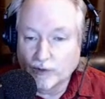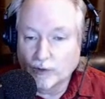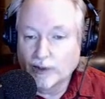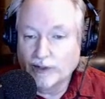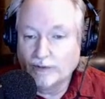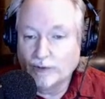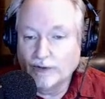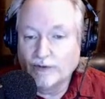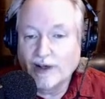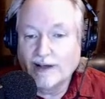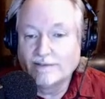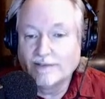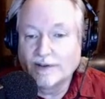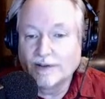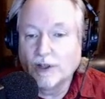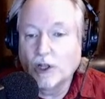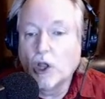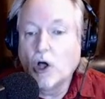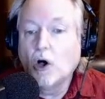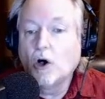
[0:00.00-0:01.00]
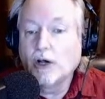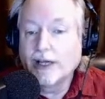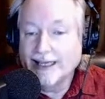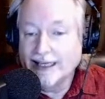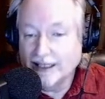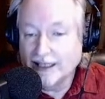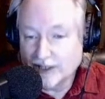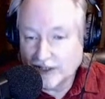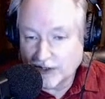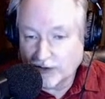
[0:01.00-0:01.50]
We've had a long
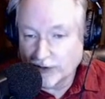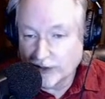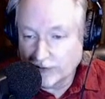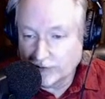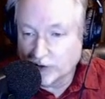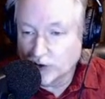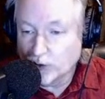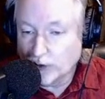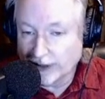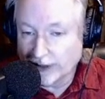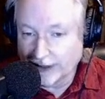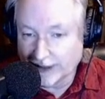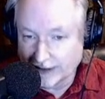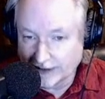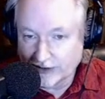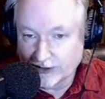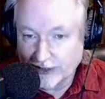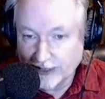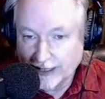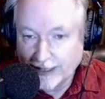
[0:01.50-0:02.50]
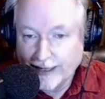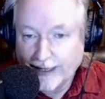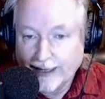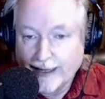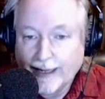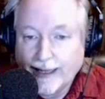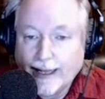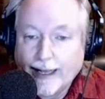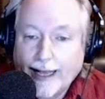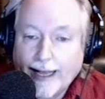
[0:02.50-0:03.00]
history of doing this,
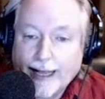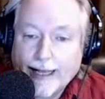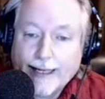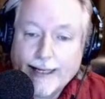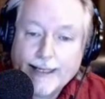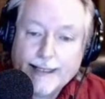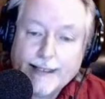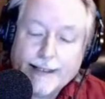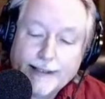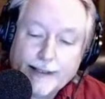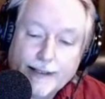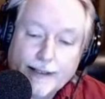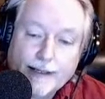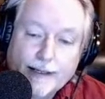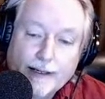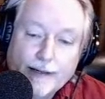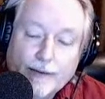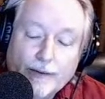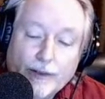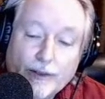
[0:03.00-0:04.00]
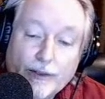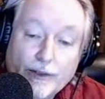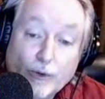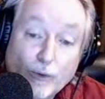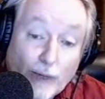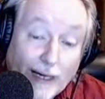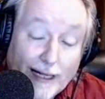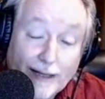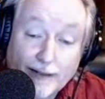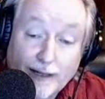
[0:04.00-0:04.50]
and
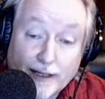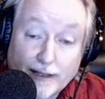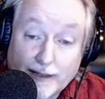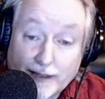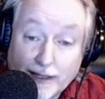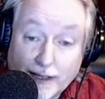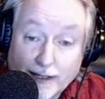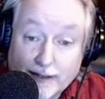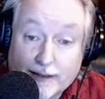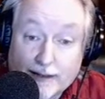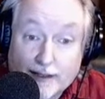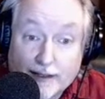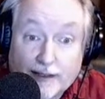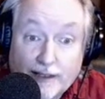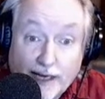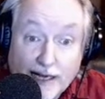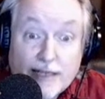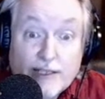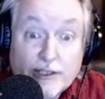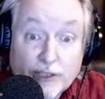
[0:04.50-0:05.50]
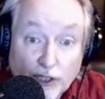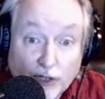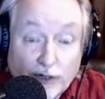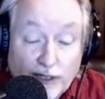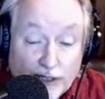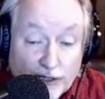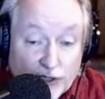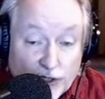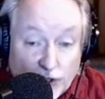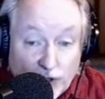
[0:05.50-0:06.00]
the danger
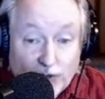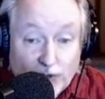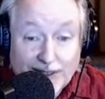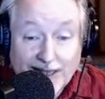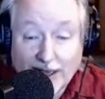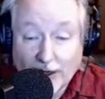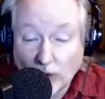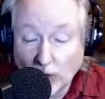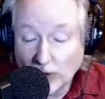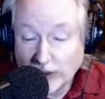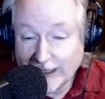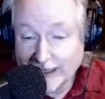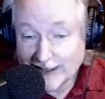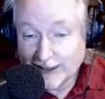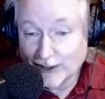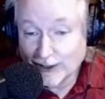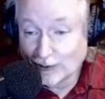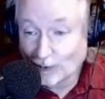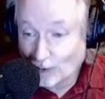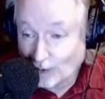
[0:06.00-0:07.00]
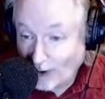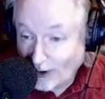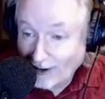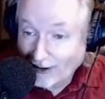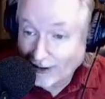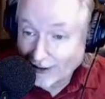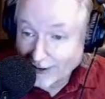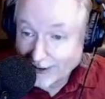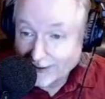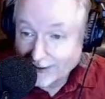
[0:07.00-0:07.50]
is too. Not only is it
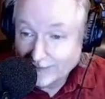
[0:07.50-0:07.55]
wrong